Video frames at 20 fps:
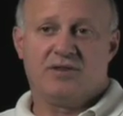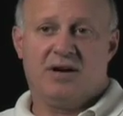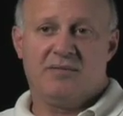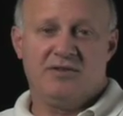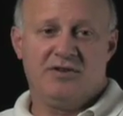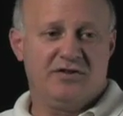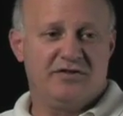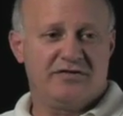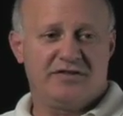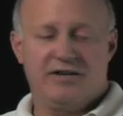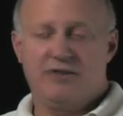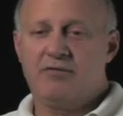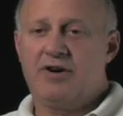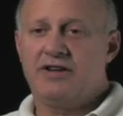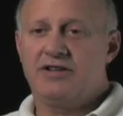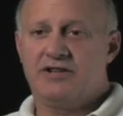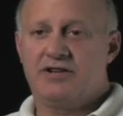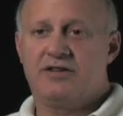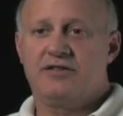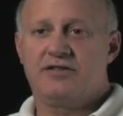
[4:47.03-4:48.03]
You'll see
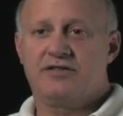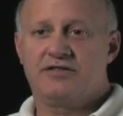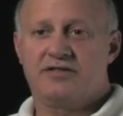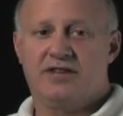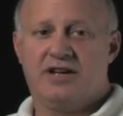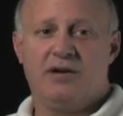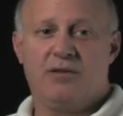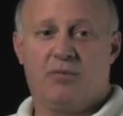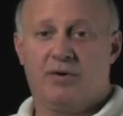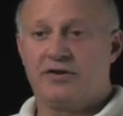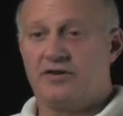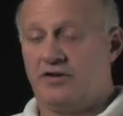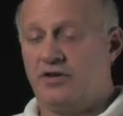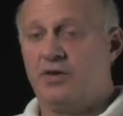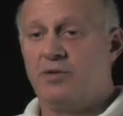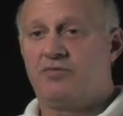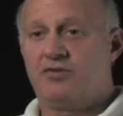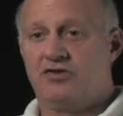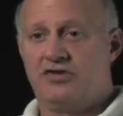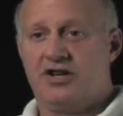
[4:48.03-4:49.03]
right there on your site what the
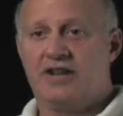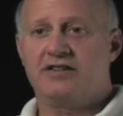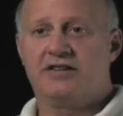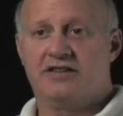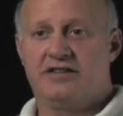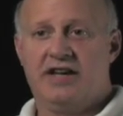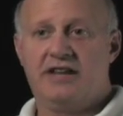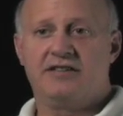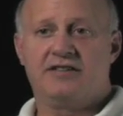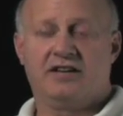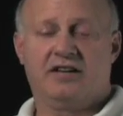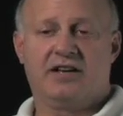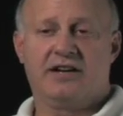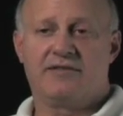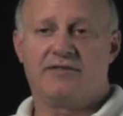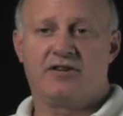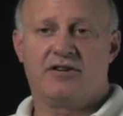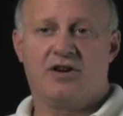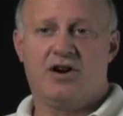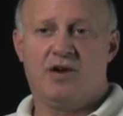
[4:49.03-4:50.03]
new projected date to
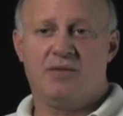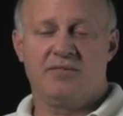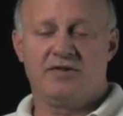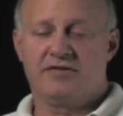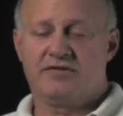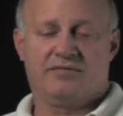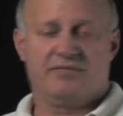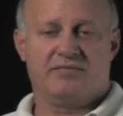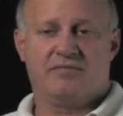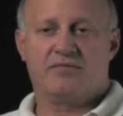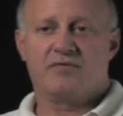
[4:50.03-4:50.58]
deliver your home is.